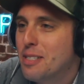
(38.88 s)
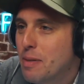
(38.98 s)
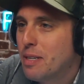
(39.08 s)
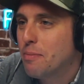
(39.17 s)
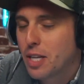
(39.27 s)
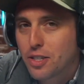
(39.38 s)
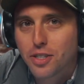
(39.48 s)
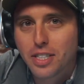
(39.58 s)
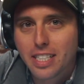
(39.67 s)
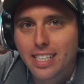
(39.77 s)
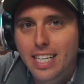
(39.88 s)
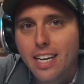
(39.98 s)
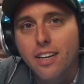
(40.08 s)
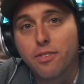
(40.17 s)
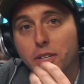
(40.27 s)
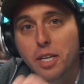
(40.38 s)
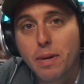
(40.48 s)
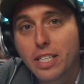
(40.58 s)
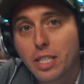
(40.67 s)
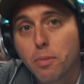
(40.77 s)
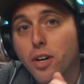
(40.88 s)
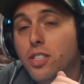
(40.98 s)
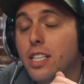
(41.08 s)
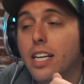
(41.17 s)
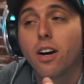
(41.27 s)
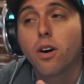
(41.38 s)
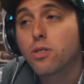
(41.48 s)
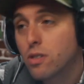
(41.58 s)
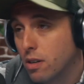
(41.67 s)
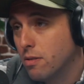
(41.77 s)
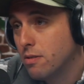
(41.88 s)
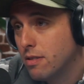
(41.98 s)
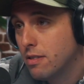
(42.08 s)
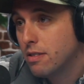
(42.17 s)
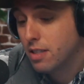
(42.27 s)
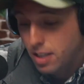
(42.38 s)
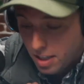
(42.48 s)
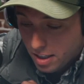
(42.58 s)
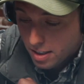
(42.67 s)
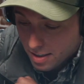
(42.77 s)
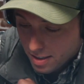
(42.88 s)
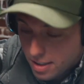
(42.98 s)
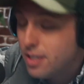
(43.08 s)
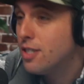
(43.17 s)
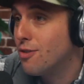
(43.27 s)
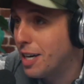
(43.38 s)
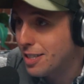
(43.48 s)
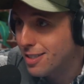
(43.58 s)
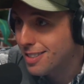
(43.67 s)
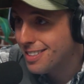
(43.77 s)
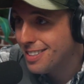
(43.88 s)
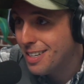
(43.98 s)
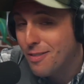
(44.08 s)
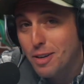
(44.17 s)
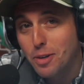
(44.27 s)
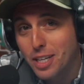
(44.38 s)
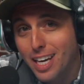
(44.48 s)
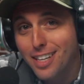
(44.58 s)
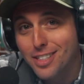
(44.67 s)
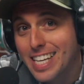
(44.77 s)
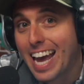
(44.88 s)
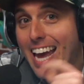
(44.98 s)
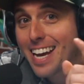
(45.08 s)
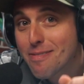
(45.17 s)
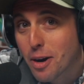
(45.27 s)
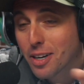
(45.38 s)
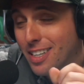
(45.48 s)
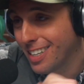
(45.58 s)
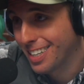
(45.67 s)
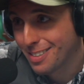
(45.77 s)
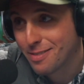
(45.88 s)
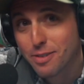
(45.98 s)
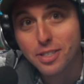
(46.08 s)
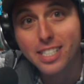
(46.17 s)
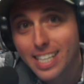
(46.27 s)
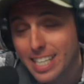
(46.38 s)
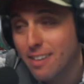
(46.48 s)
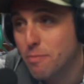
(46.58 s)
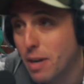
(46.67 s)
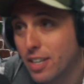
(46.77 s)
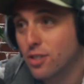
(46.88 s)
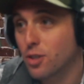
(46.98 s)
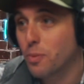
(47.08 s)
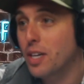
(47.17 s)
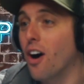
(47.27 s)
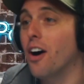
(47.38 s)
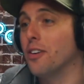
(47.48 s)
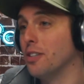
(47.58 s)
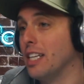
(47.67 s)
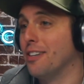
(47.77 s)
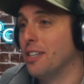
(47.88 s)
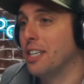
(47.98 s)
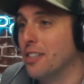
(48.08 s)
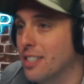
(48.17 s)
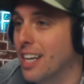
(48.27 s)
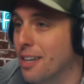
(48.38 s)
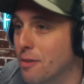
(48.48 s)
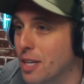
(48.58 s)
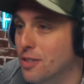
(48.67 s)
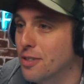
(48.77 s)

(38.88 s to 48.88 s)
been a pleasure and really amazing person, and also the director of communications and marketing for the city of Marion. So we are honored that you're here today, Rachel.